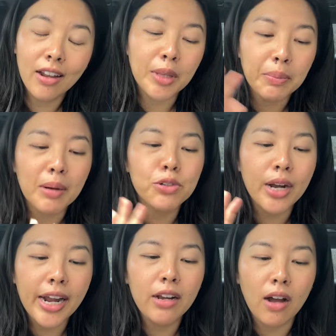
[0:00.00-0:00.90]
But I'm
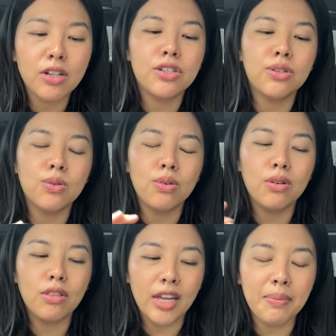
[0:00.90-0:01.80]
trying not to
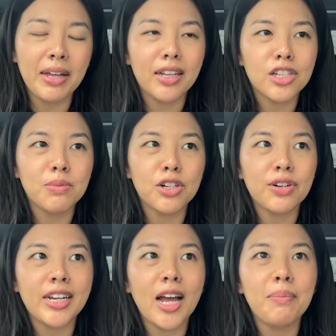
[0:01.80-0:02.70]
think about that too much right now,